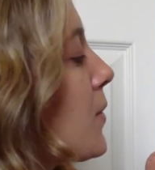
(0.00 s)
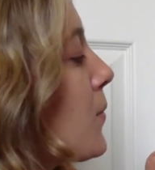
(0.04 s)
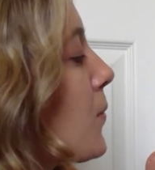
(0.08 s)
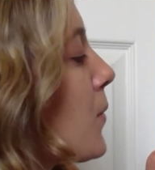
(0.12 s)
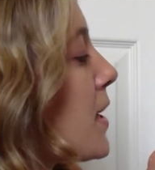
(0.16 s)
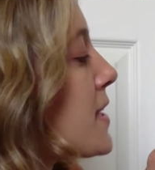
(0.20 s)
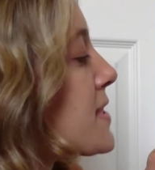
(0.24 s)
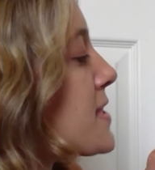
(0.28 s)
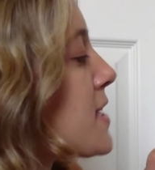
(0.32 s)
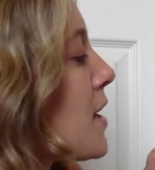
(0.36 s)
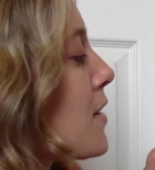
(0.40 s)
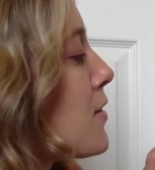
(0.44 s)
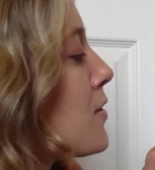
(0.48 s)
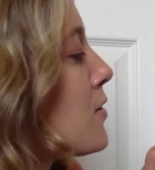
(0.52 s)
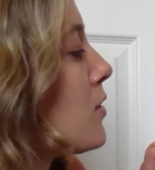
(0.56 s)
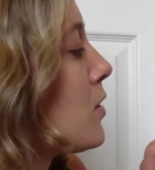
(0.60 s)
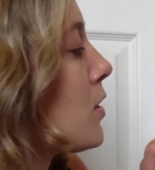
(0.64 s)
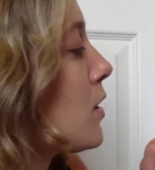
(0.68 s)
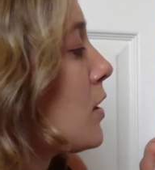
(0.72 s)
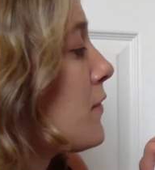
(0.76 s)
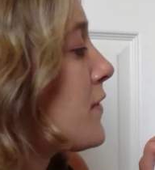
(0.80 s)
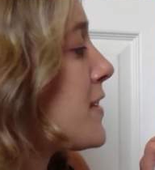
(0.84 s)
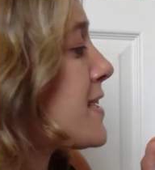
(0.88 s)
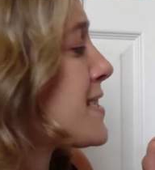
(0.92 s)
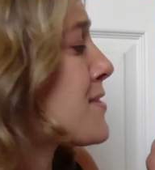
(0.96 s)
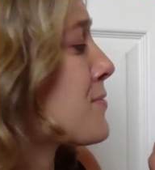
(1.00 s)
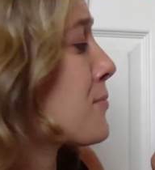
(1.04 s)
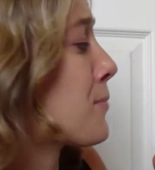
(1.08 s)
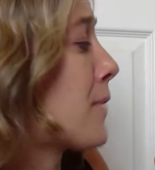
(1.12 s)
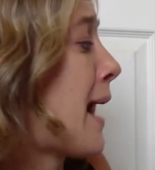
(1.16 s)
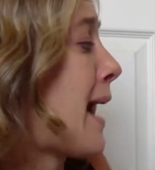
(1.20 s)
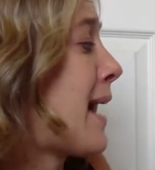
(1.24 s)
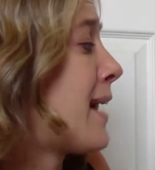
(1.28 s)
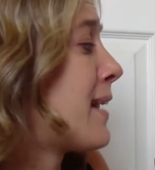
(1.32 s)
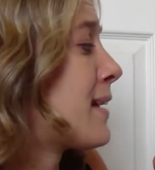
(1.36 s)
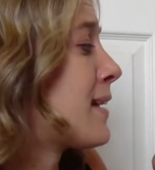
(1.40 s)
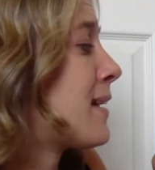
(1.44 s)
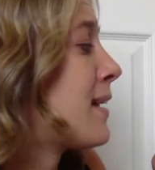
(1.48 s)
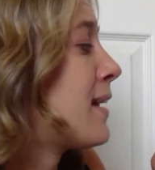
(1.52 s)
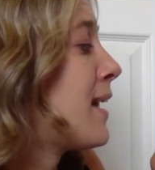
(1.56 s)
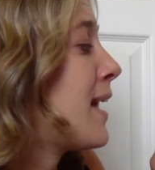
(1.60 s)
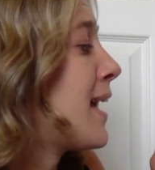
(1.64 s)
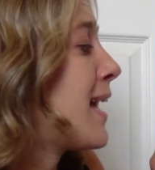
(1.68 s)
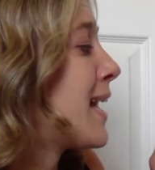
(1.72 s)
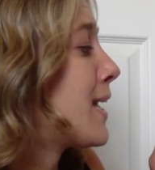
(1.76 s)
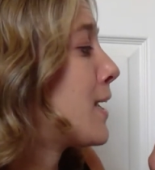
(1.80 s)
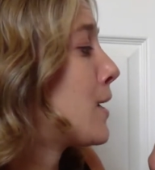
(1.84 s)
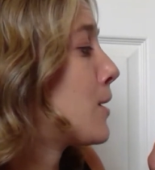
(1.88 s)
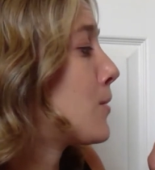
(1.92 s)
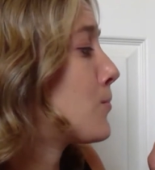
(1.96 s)
was a nervous wreck.
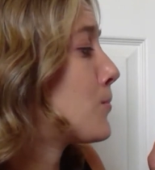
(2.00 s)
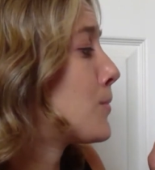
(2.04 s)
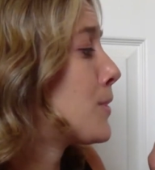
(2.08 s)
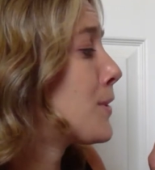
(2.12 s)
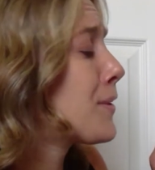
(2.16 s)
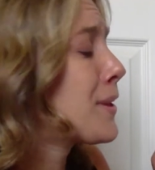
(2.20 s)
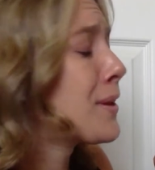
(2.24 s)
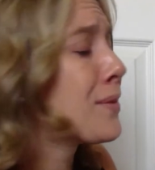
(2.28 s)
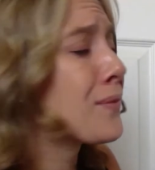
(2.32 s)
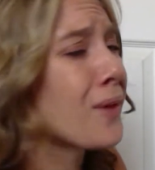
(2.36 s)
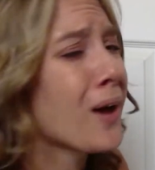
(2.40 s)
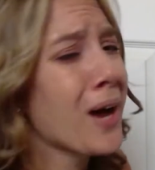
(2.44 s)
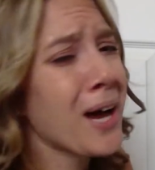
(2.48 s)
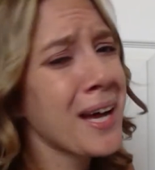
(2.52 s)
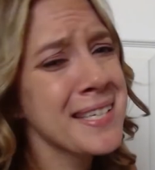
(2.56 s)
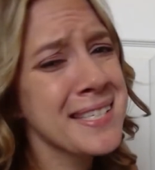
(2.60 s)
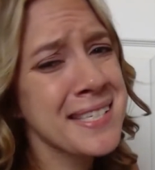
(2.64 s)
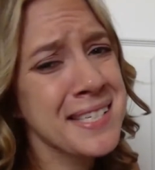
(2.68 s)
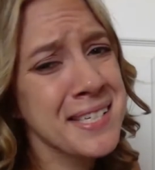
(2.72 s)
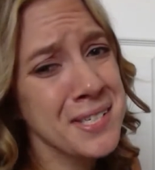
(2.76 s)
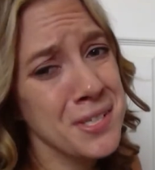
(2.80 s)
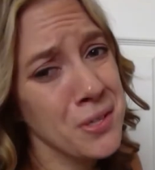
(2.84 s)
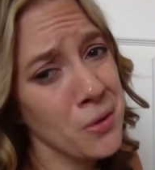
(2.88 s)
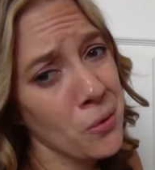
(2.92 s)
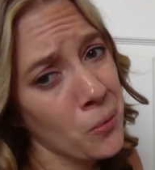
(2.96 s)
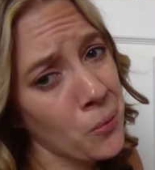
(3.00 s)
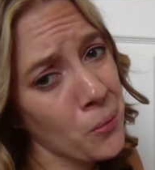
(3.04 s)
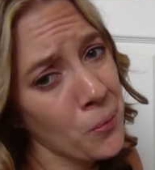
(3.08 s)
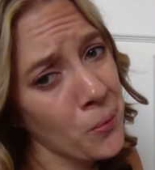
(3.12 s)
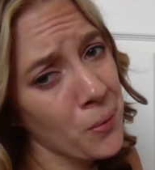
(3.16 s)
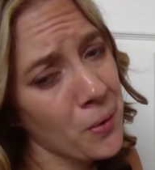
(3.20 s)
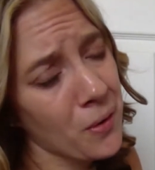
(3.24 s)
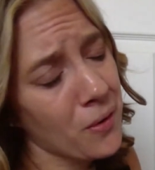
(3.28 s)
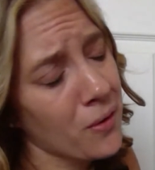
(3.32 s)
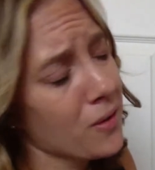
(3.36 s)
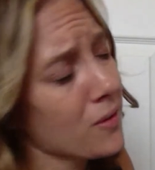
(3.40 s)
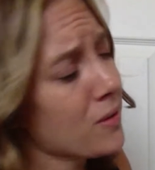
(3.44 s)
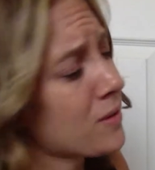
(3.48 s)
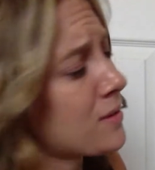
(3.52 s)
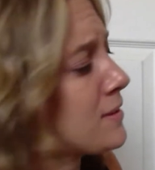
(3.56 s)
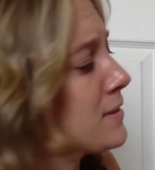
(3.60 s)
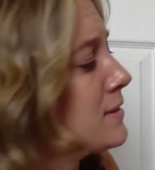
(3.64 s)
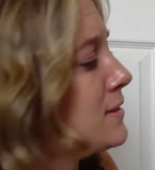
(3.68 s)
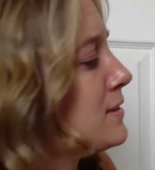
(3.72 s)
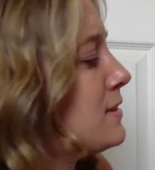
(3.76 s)
He really lost his cool.